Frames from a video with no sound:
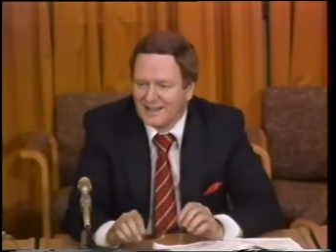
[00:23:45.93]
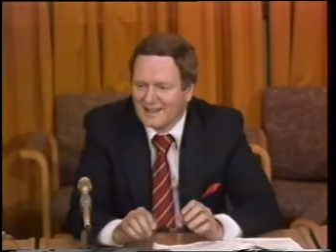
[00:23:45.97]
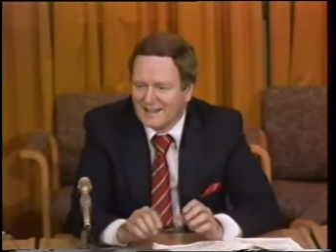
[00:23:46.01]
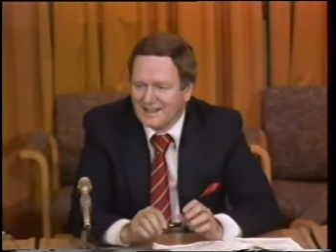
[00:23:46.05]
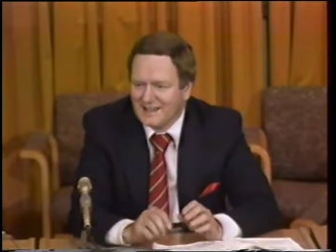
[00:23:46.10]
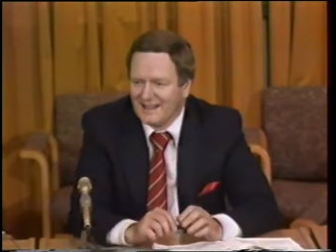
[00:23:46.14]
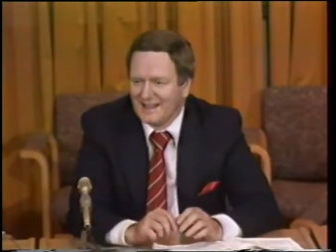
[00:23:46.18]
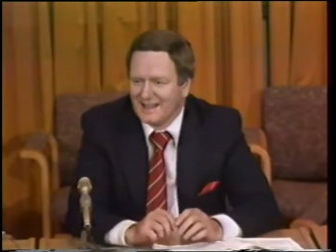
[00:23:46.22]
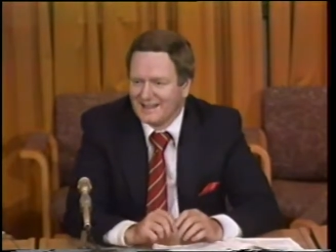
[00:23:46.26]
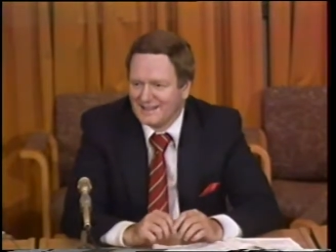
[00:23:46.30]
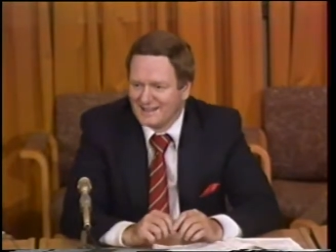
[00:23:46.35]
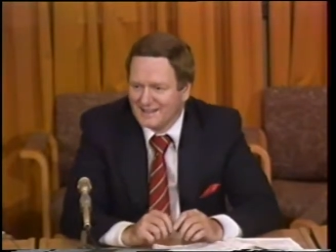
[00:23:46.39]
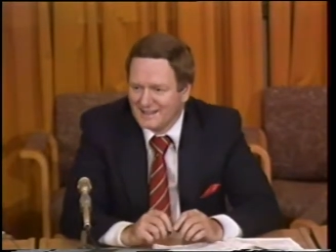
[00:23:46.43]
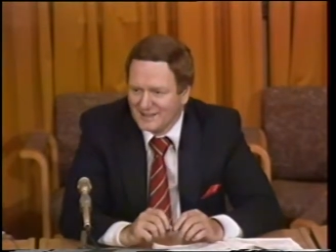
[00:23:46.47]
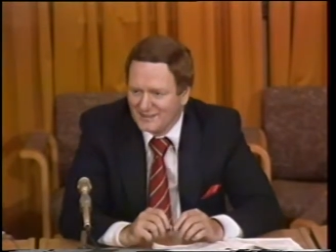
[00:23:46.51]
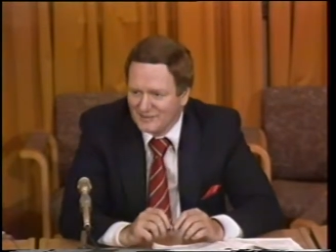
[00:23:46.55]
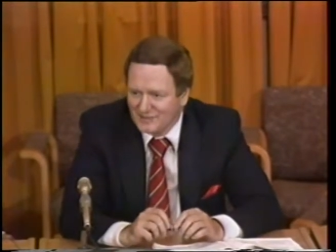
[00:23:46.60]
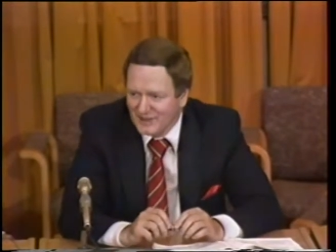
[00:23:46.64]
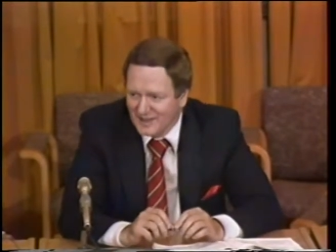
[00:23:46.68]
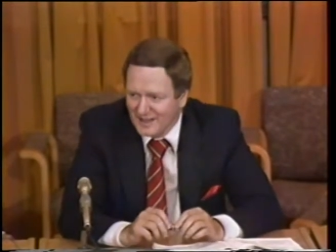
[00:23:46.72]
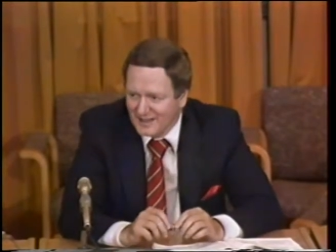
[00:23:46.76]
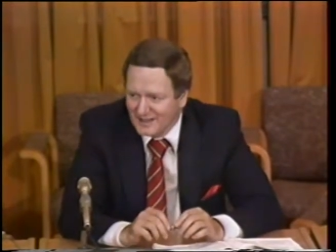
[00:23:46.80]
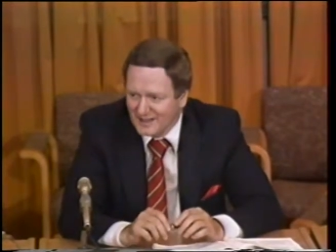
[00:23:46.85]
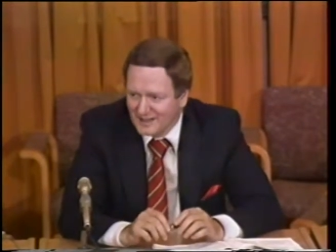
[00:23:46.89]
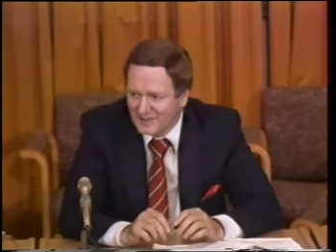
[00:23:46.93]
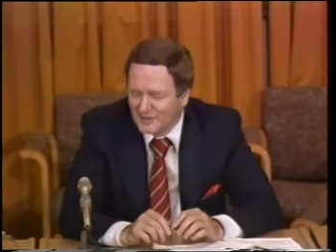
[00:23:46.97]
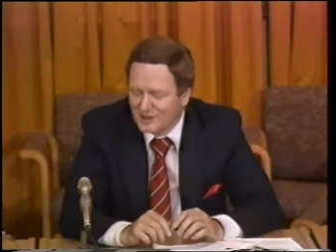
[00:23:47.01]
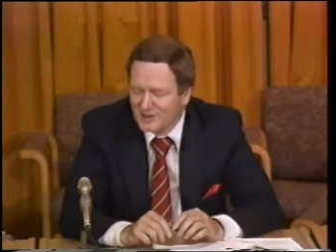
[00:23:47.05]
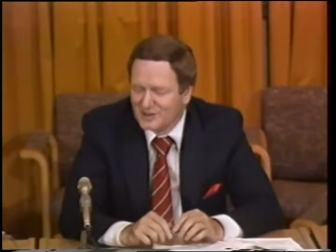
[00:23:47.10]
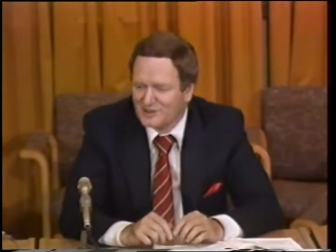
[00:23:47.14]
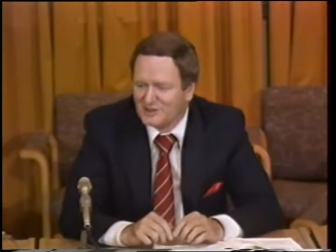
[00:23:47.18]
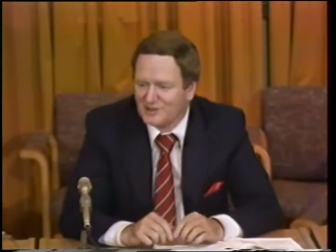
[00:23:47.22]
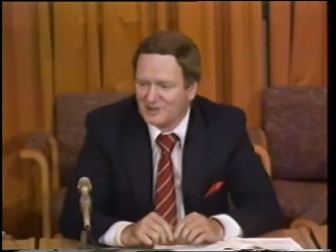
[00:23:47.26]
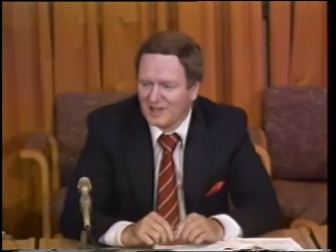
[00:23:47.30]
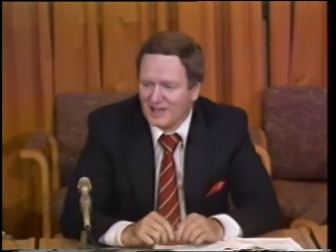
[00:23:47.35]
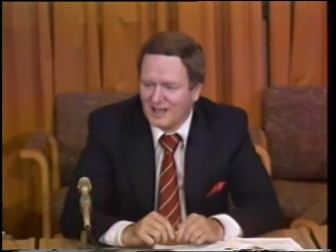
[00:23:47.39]
Can't give that
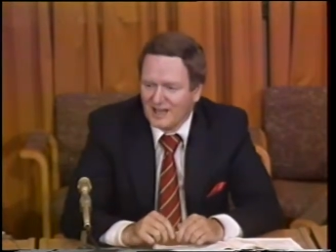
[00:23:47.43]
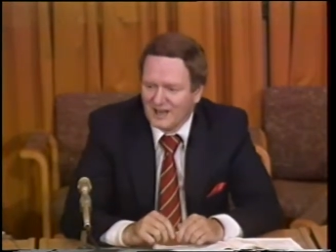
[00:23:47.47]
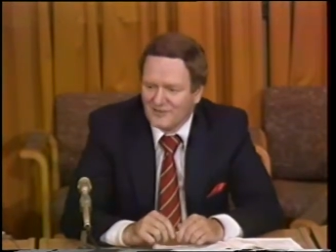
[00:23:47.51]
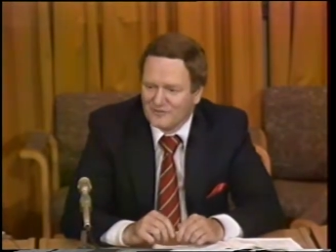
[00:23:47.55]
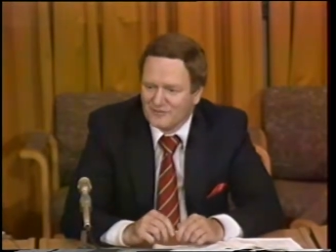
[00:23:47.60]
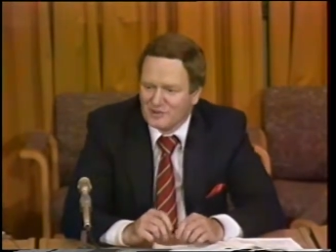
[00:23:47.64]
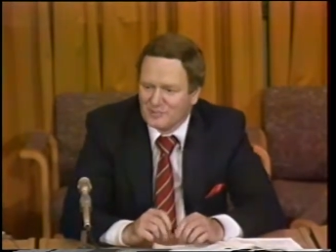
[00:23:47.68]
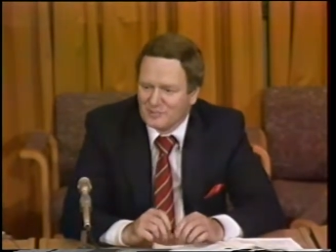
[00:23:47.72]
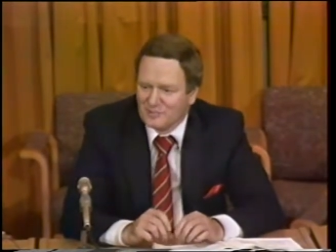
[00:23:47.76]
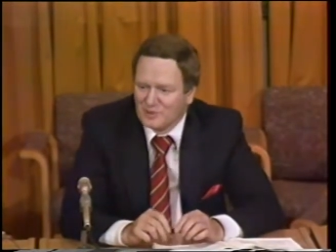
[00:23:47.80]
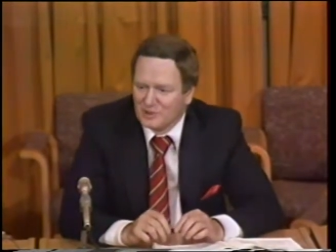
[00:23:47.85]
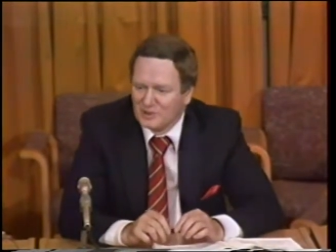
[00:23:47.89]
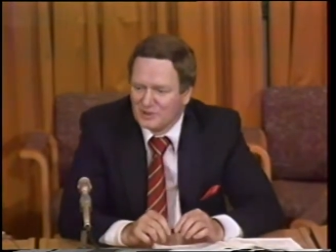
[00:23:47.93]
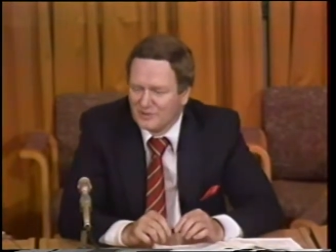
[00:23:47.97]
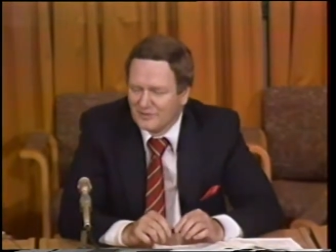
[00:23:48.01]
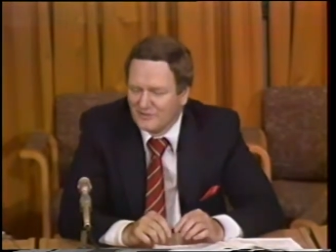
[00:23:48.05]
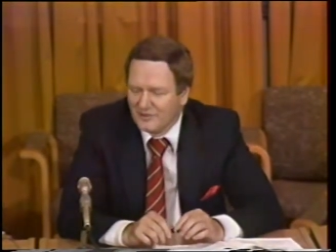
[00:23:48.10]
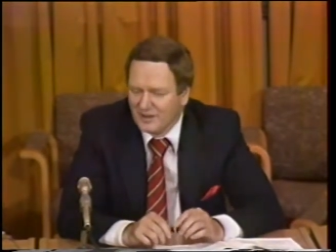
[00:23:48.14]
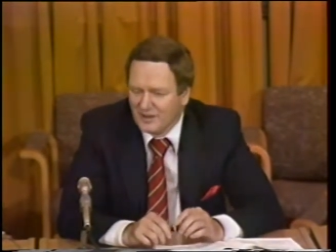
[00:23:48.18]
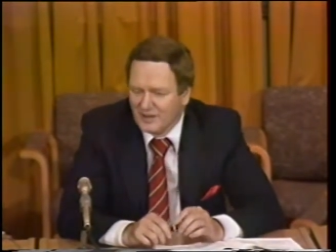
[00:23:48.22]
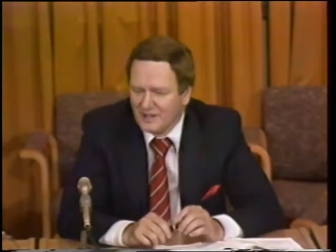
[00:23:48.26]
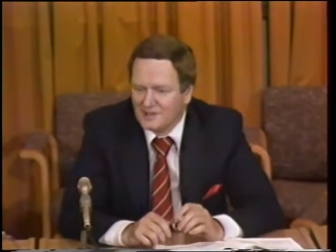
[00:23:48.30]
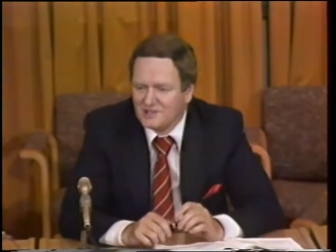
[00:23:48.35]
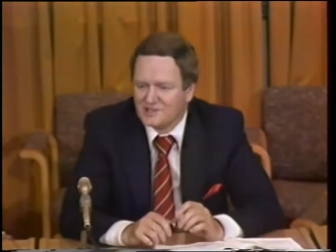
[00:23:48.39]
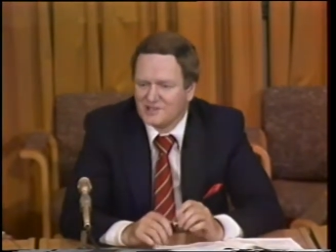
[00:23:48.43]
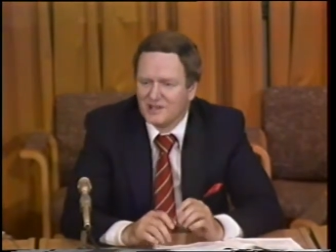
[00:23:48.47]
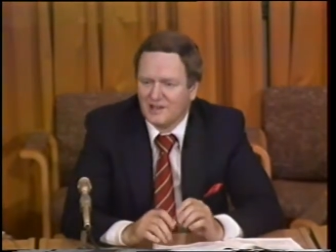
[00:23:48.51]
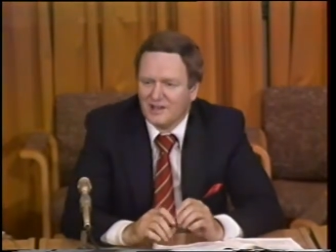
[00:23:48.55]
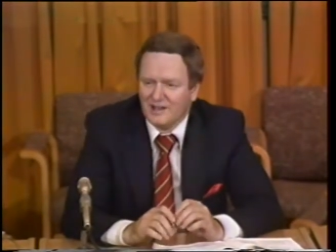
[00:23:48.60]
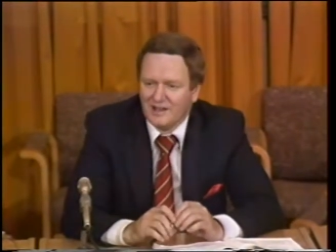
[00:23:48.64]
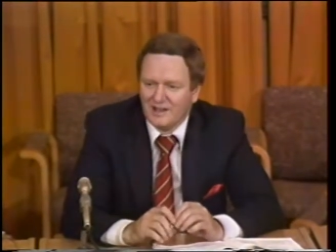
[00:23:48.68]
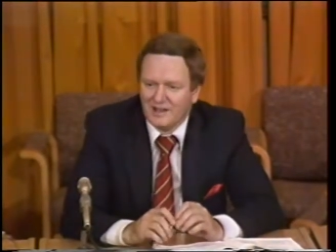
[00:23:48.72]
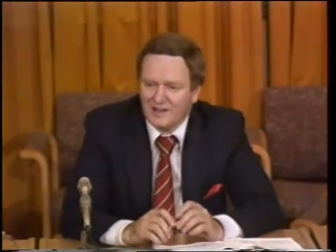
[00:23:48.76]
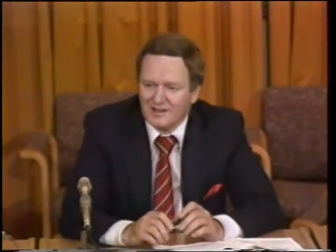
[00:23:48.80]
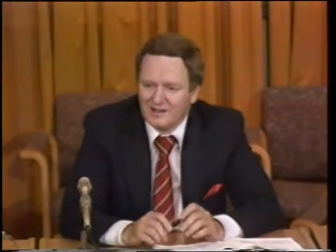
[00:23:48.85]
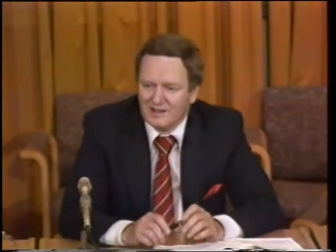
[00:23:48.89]
evidence. You have to prove age
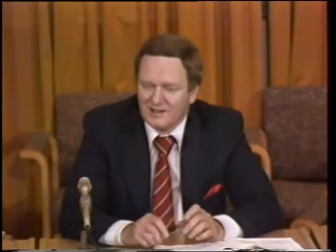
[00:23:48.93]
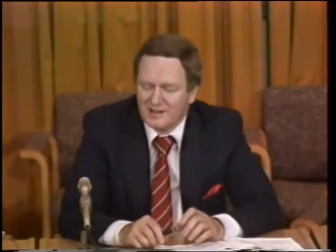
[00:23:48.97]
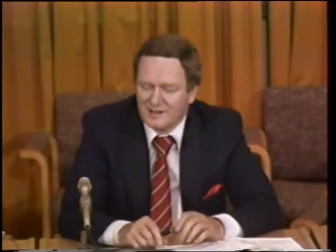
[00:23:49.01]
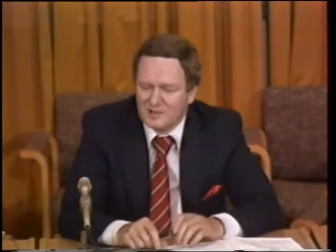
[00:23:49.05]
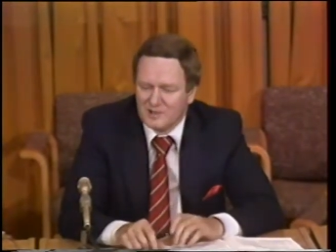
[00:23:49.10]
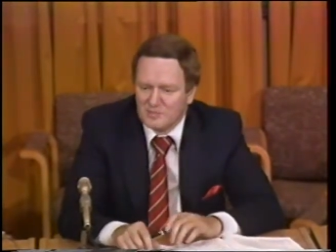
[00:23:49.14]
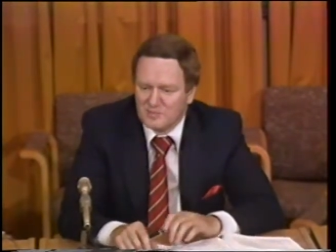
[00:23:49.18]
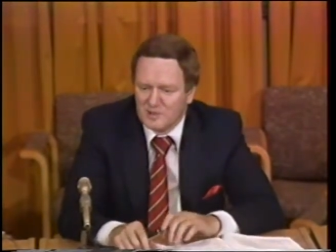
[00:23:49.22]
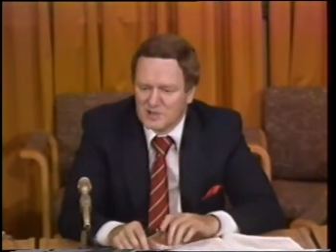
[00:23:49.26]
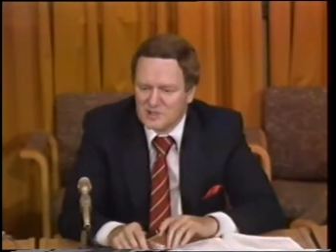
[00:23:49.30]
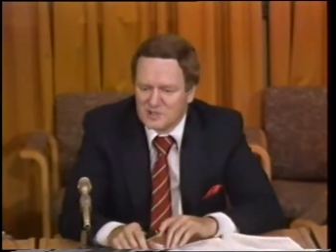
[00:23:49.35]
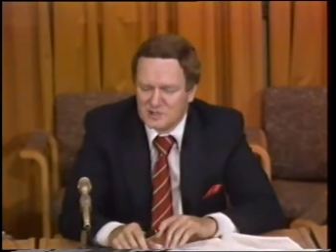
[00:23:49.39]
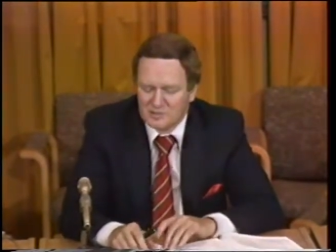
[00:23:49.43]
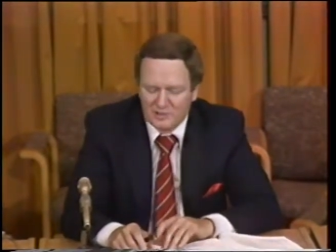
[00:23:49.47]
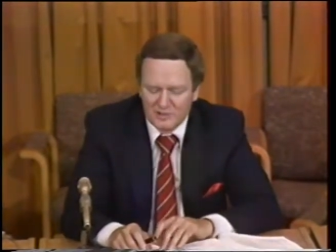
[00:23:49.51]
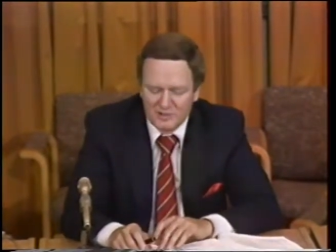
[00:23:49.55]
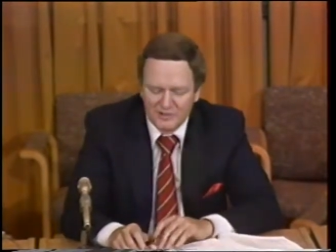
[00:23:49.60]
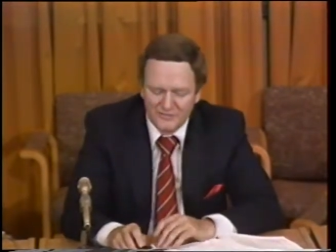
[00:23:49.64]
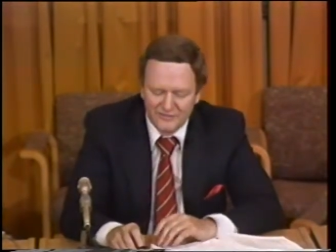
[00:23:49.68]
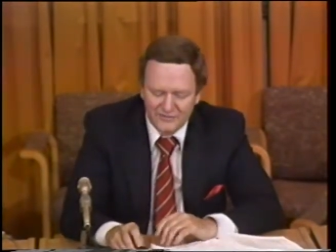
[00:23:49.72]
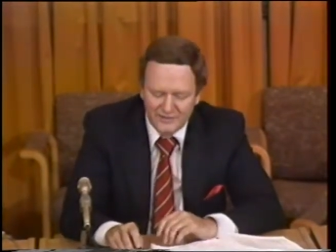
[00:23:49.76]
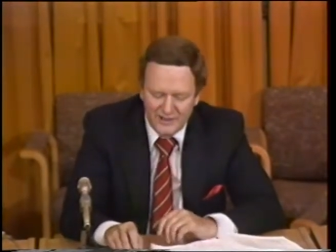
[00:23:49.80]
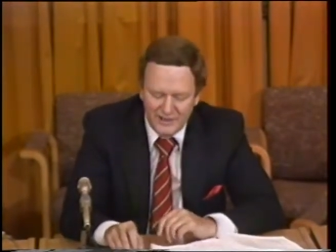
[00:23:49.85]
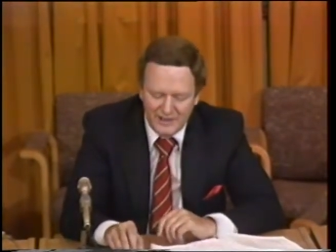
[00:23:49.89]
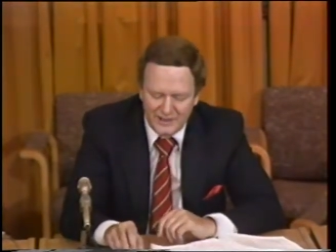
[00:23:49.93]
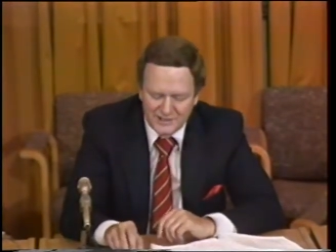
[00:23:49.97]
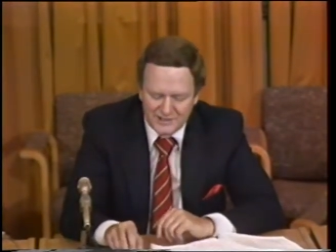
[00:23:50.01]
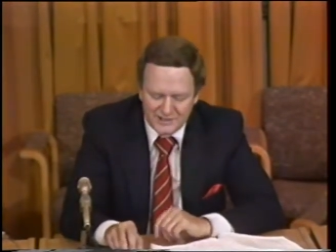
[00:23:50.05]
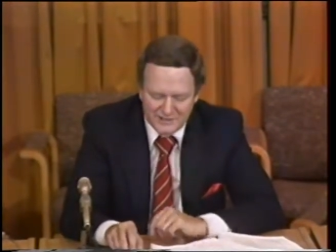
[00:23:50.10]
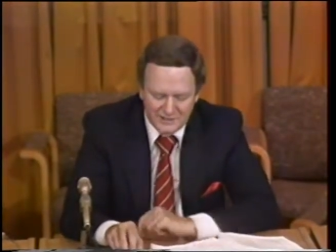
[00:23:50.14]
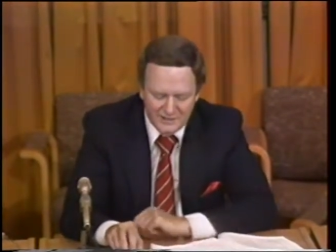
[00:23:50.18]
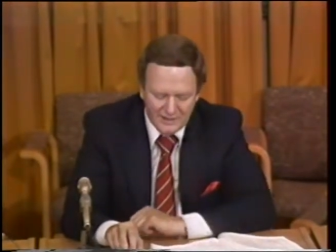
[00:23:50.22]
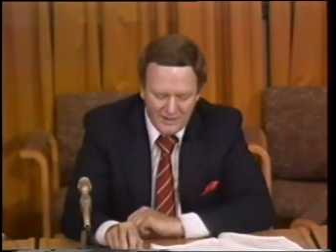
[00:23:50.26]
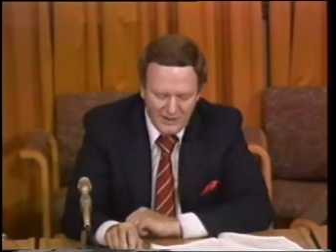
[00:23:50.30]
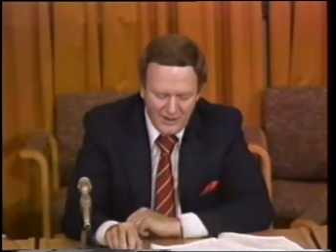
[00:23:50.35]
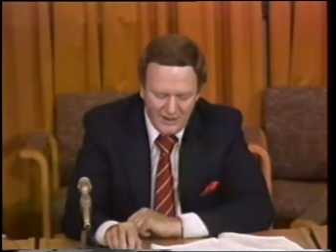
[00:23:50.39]
in an admissible fashion.